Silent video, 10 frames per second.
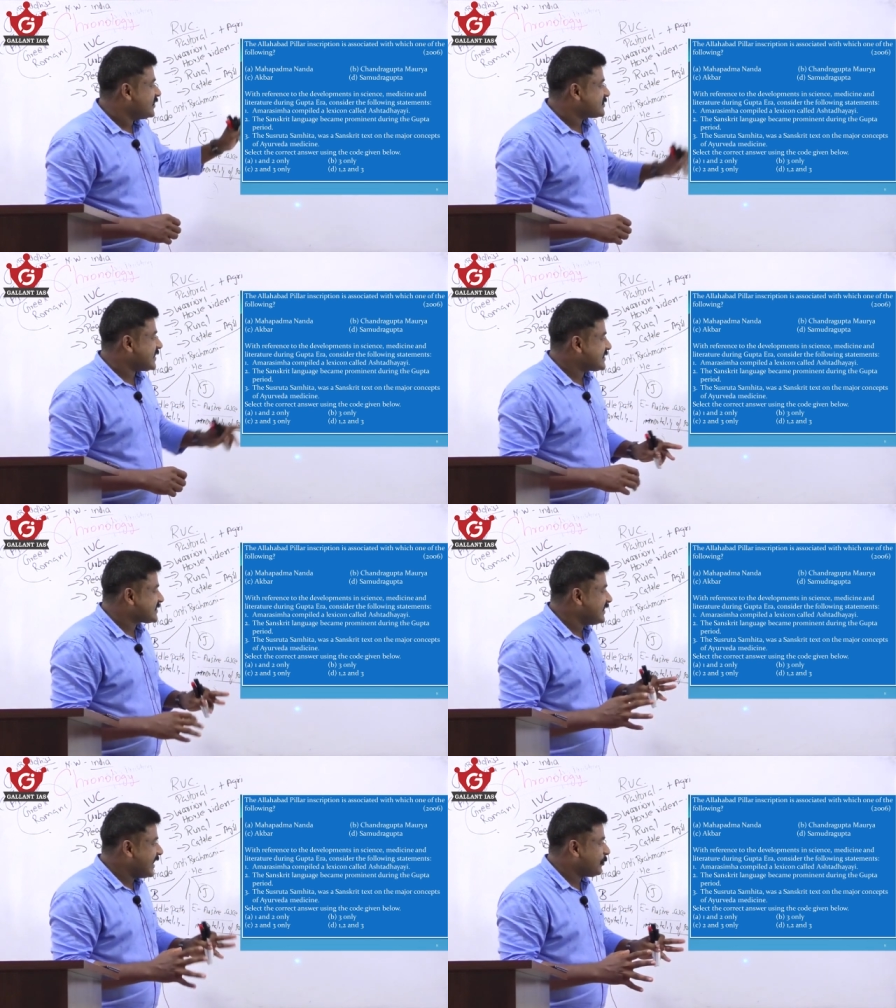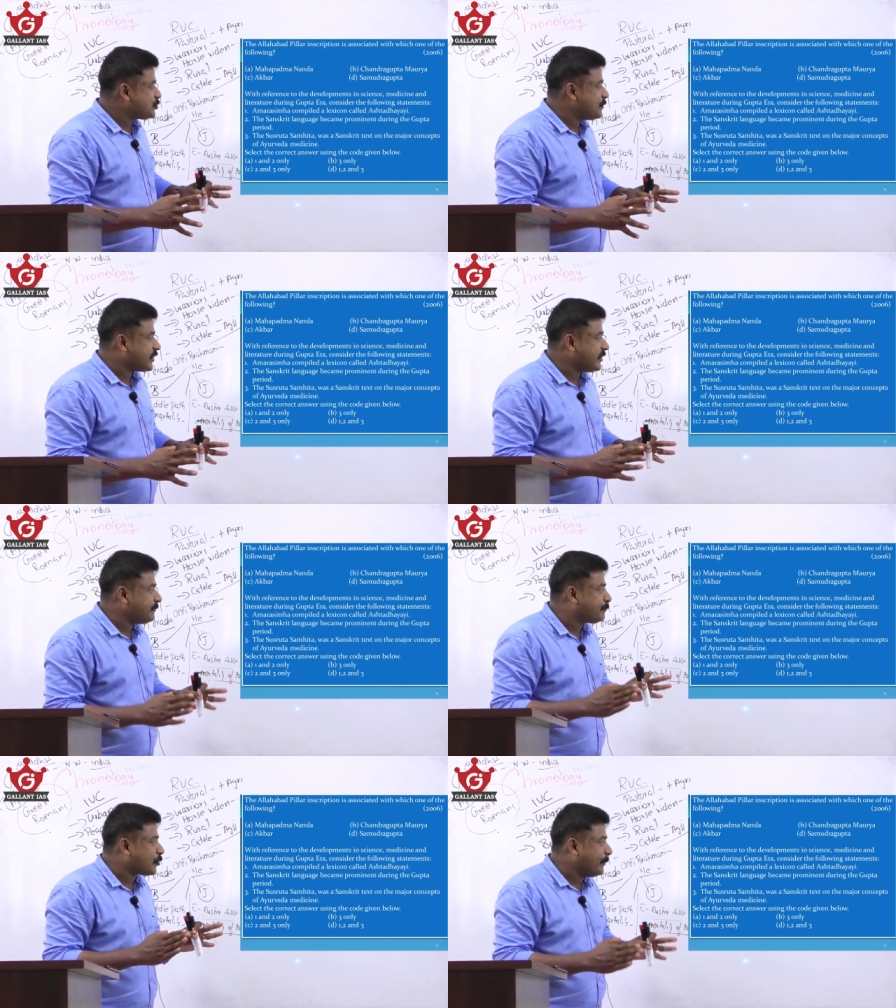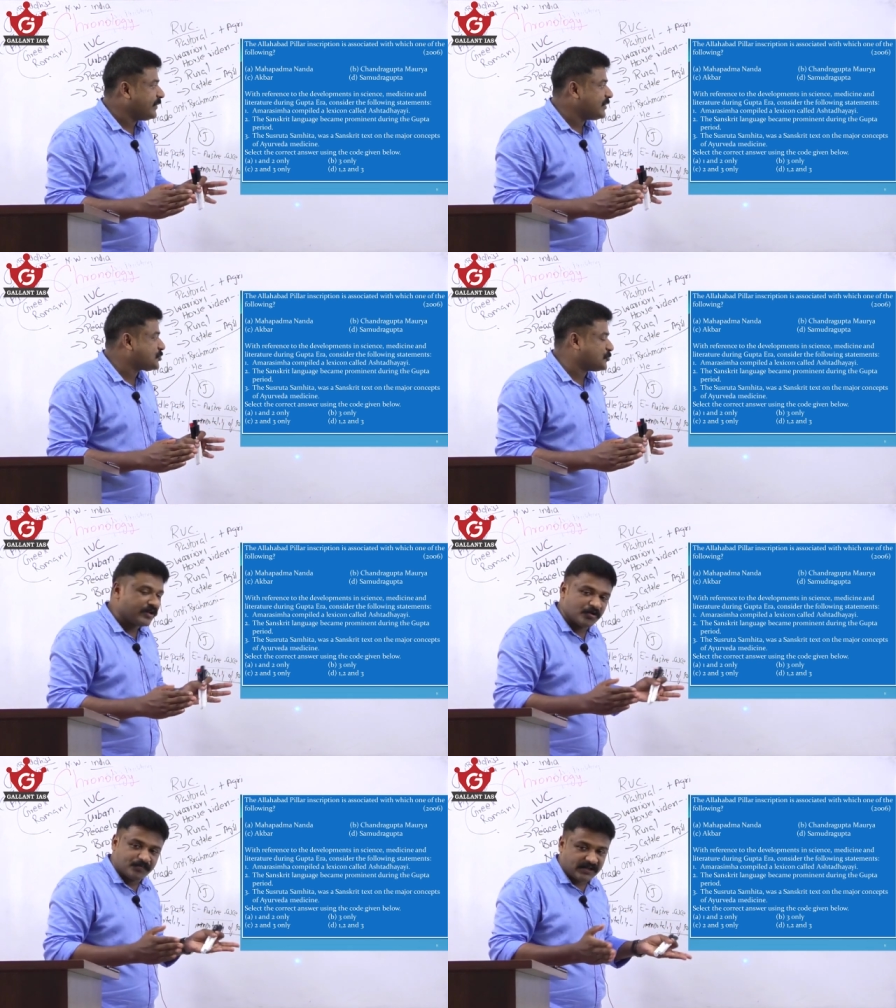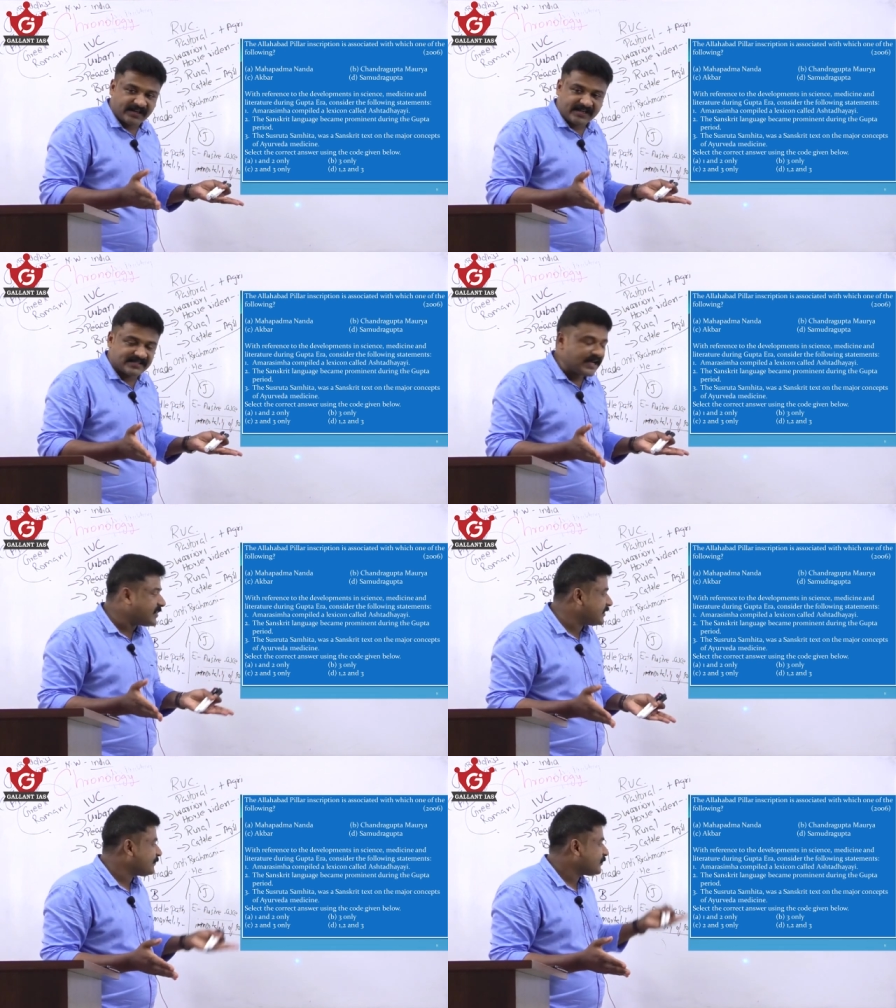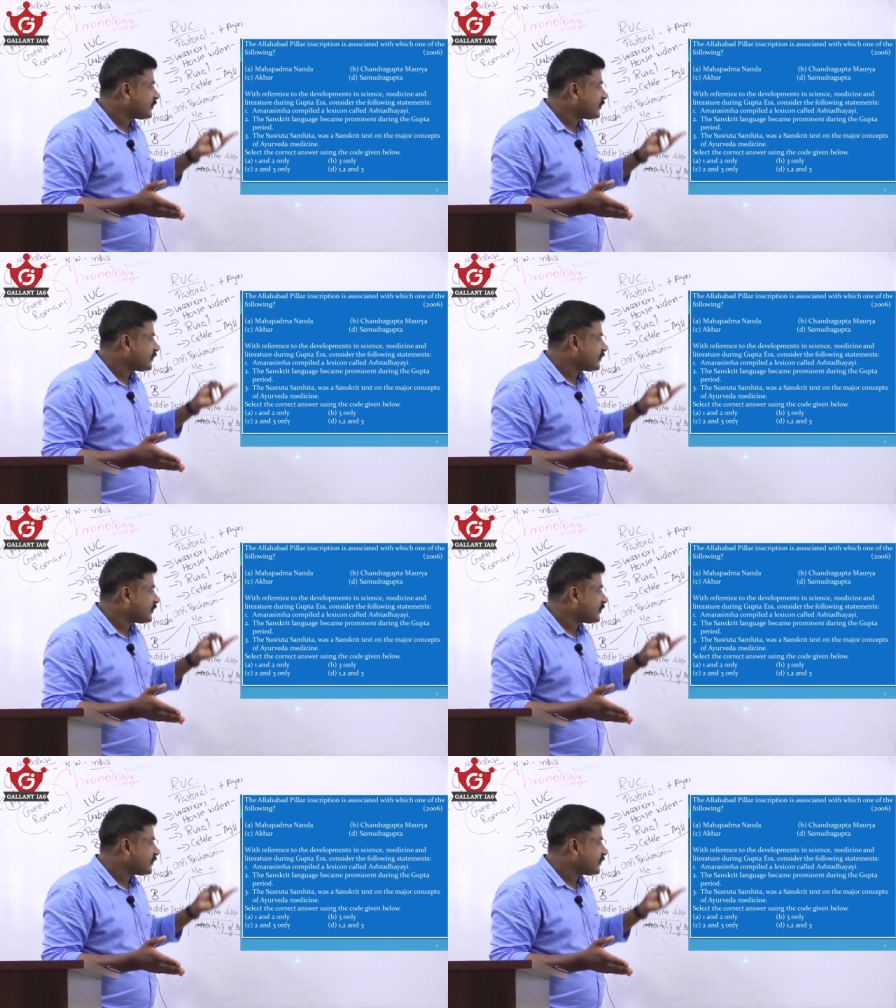Sanskrit language became prominent during Gupta, exactly.